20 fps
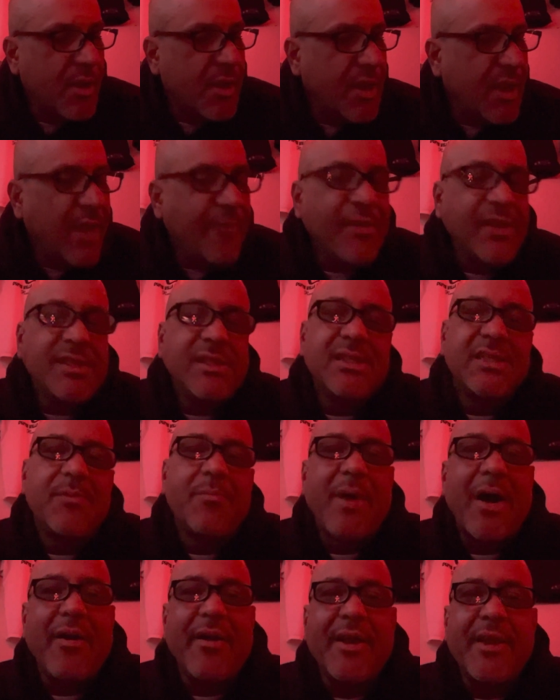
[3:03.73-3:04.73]
If this is
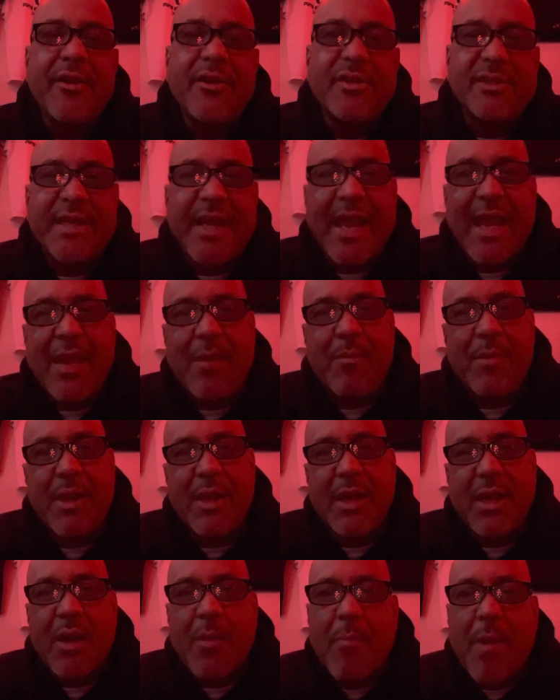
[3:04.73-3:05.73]
about entertainment
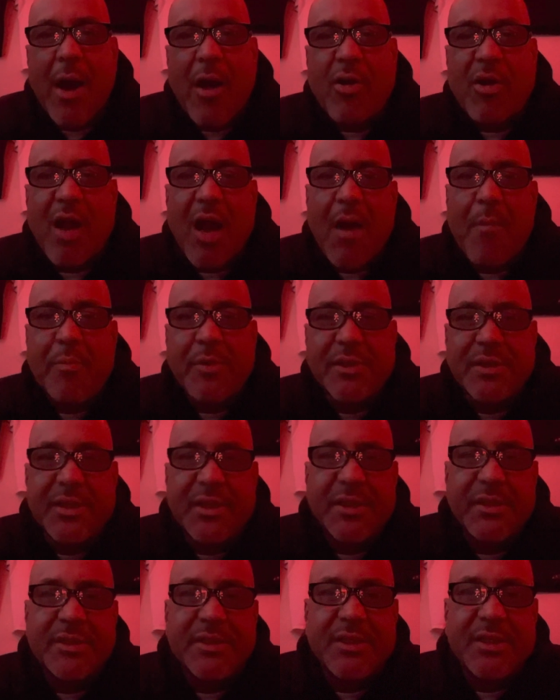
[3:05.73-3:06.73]
and about
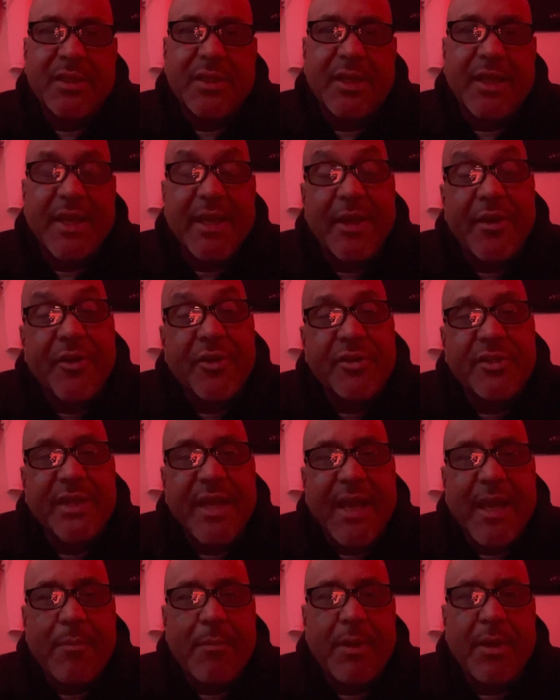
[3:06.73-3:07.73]
competition in
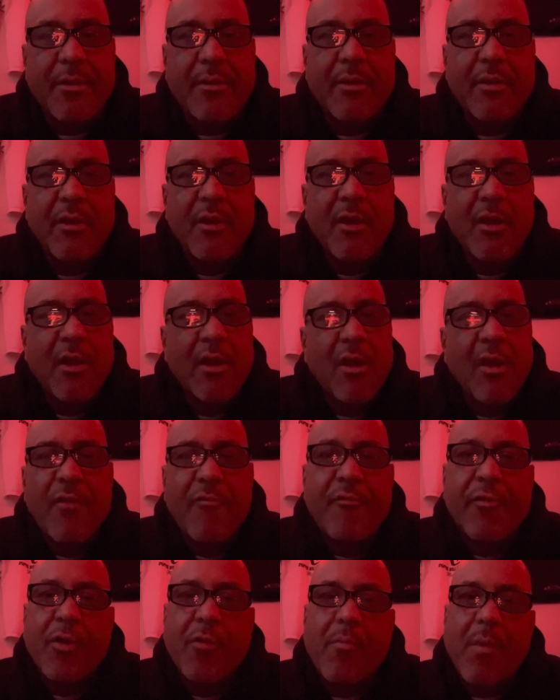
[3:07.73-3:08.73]
entertainment
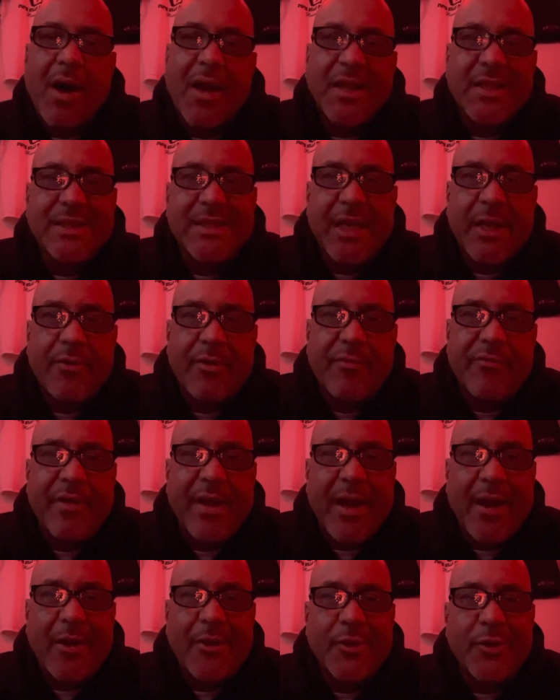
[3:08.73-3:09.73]
for monetary
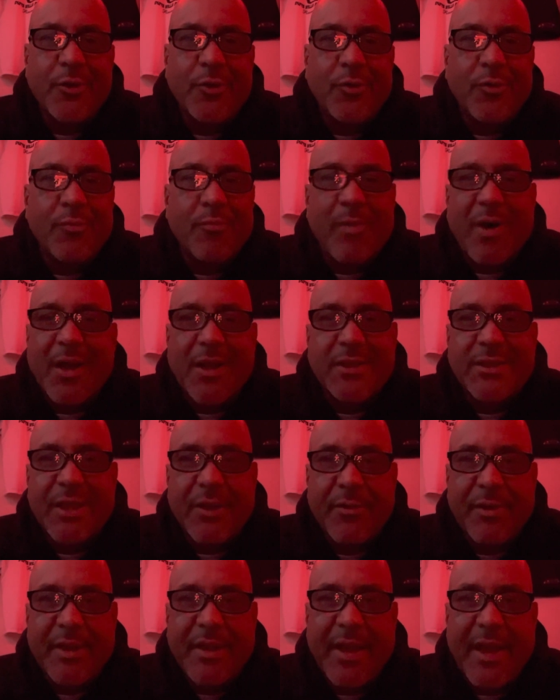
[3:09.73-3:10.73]
value,
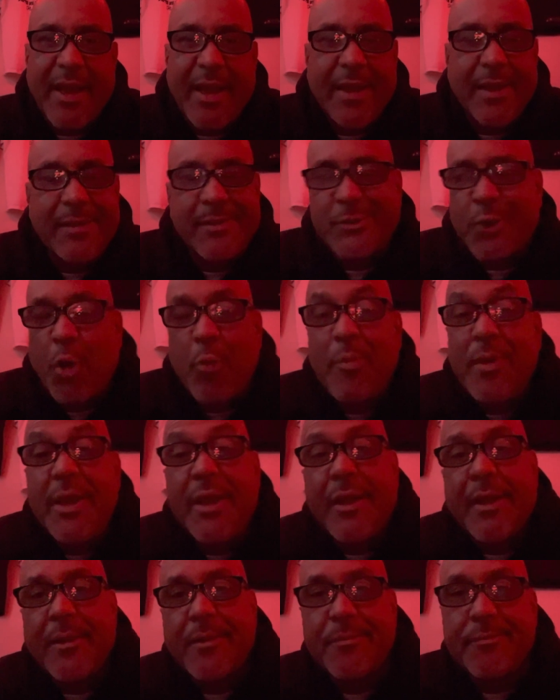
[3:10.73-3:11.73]
monetary gain, so be
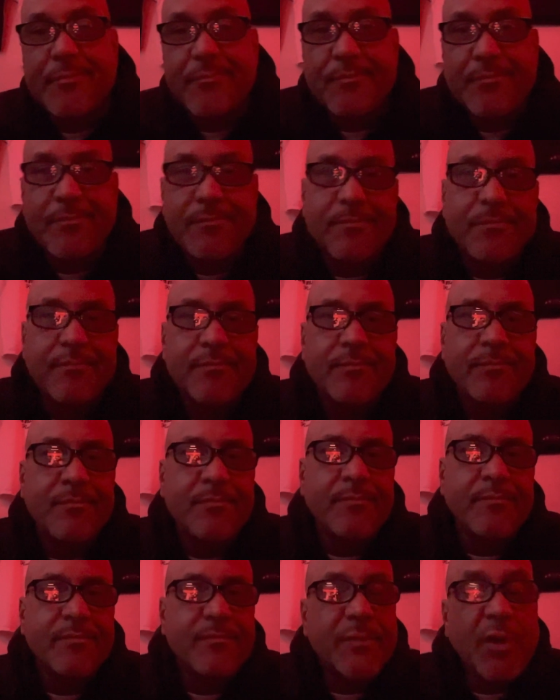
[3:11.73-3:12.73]
it.
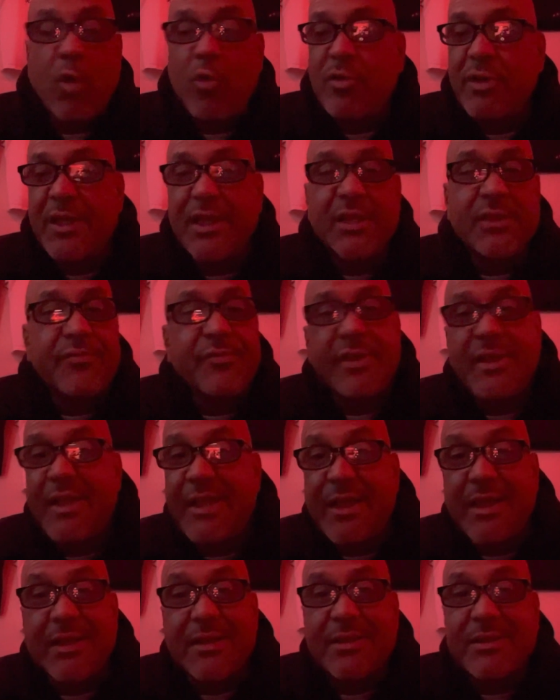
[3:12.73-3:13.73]
Go diss for
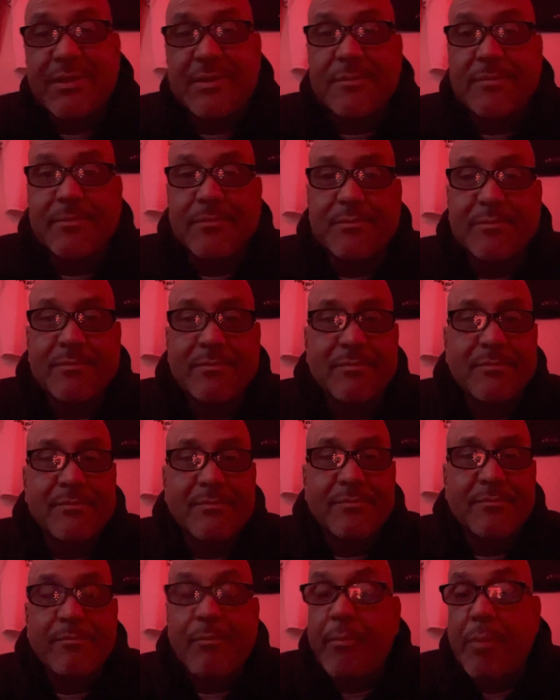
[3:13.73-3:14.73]
this.
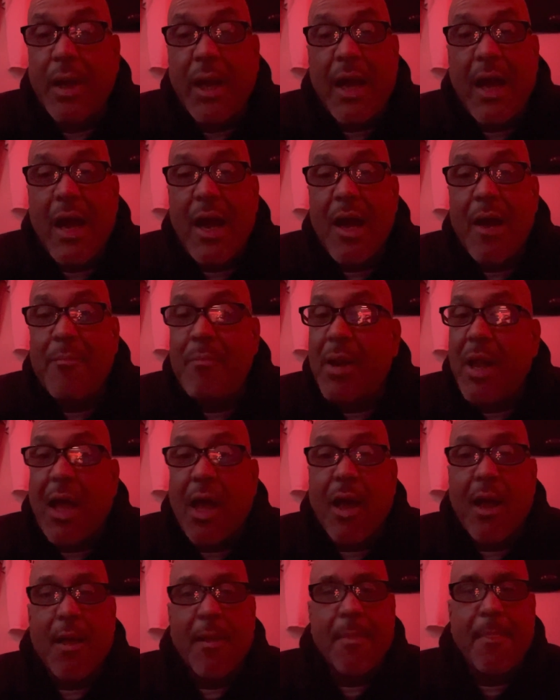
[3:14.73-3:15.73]
Blah,
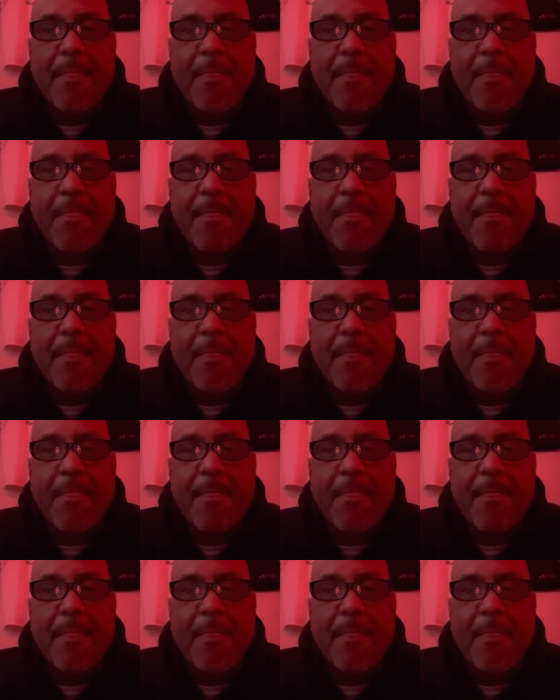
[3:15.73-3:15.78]
blah.